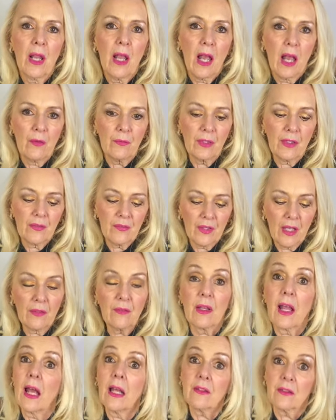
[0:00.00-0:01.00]
Having said
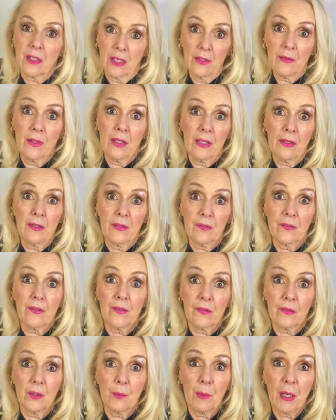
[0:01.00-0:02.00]
that, I think this
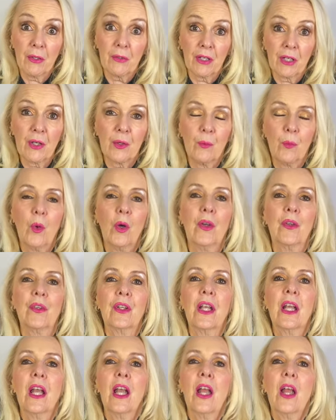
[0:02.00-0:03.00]
is an American one,
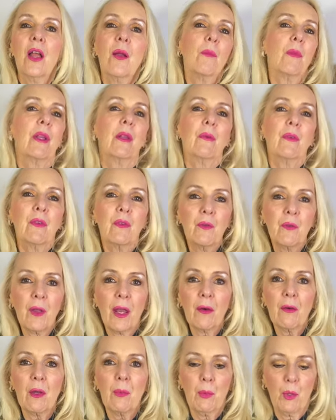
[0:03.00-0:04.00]
but it was a
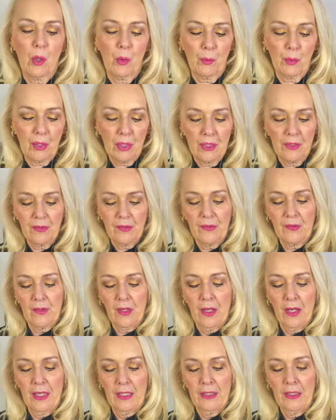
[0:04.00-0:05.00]
very popular
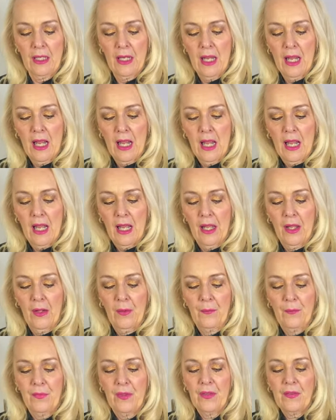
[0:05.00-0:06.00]
design.
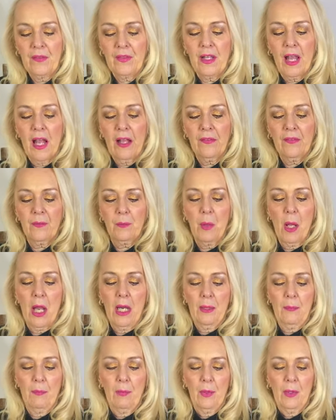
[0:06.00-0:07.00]
This
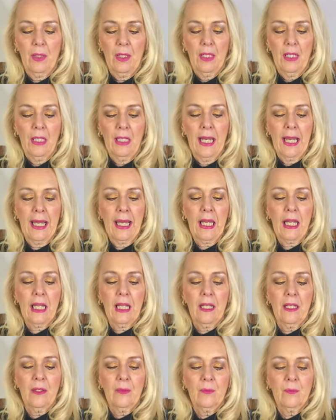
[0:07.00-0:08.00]
gaspipe link,
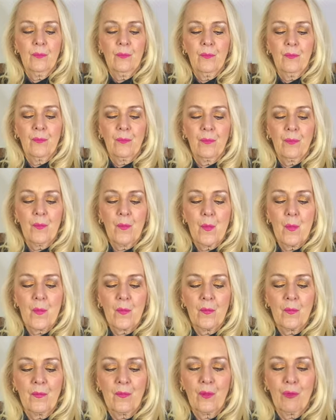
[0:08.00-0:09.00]

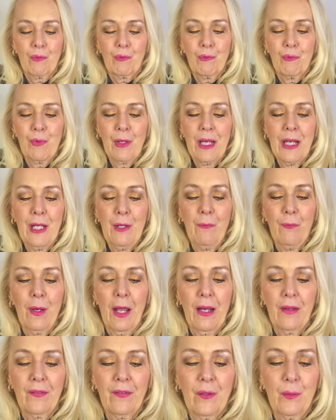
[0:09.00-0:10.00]
really
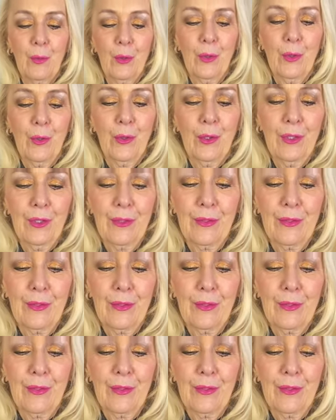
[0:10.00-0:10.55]
flexible.